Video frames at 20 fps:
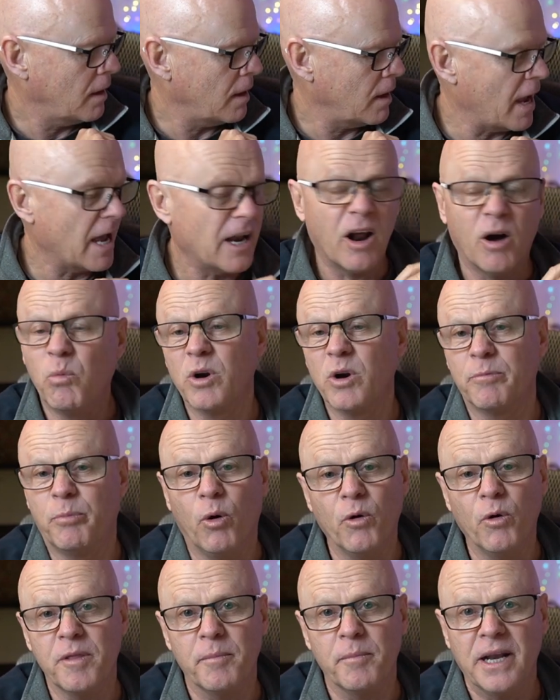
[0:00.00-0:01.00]
and I would have
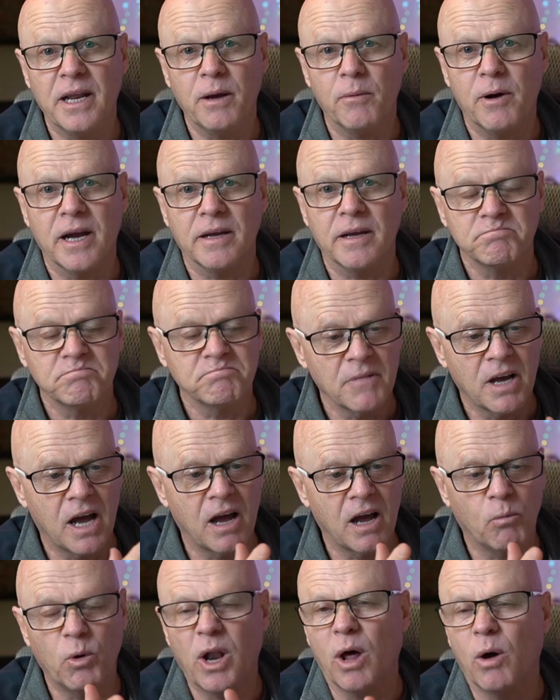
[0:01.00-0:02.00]
bought them anyway.
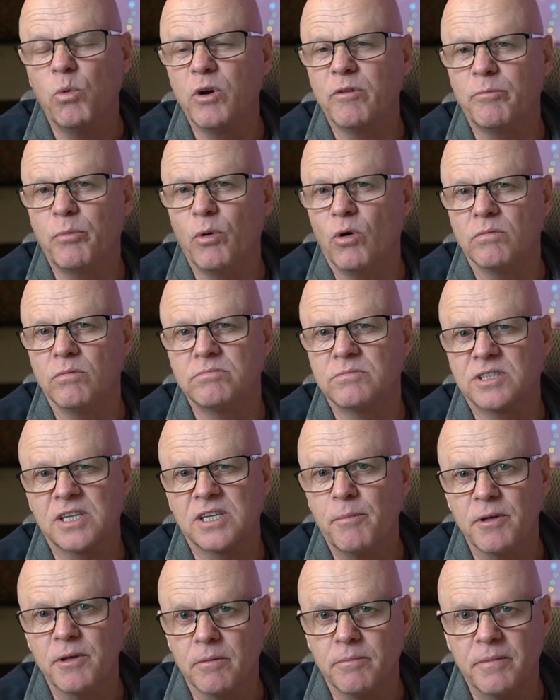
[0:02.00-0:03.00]
Uh, well, I would have bought
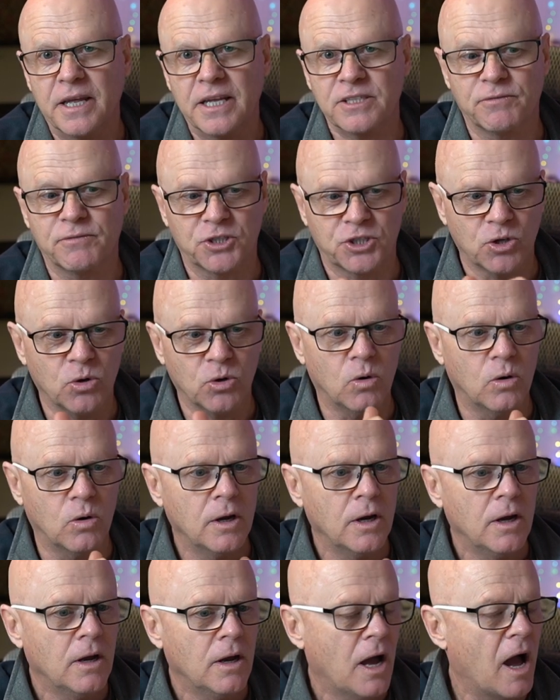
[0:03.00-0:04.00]
some of them, that's for sure.
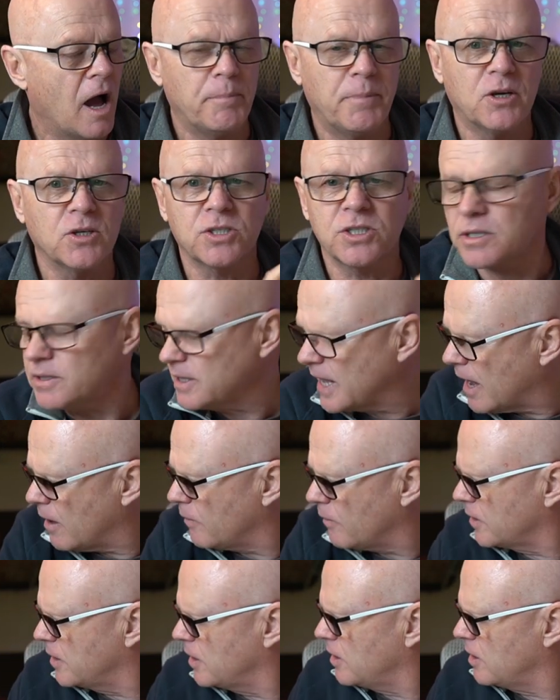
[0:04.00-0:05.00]
Uh, because
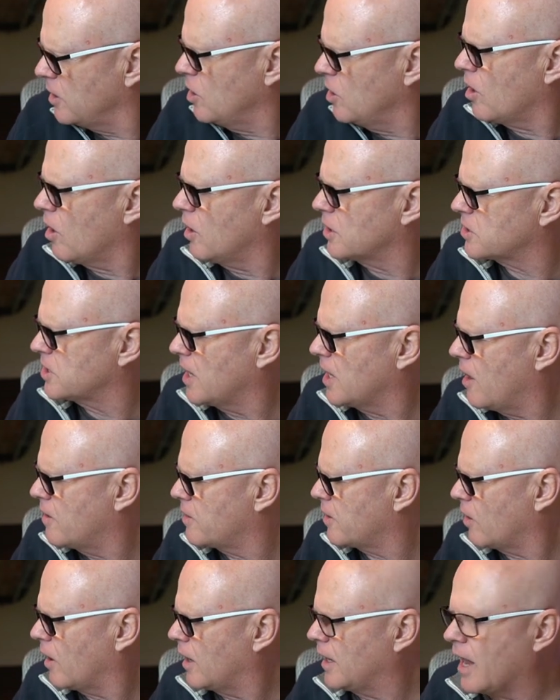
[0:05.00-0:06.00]
now, you guys know
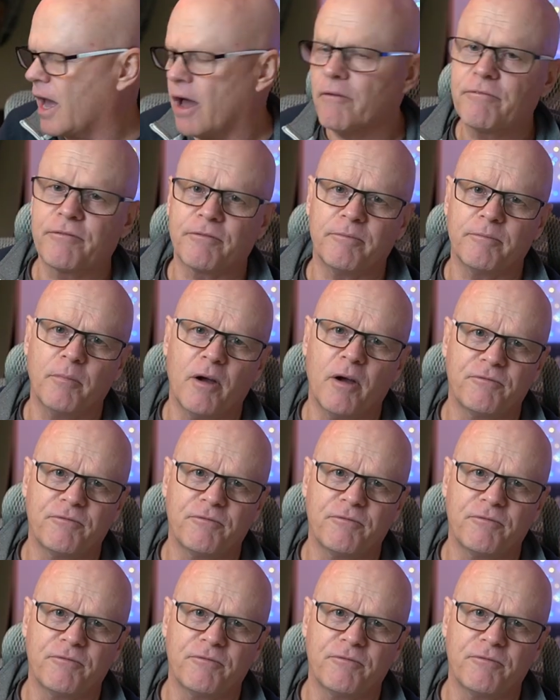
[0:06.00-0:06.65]
that I love, my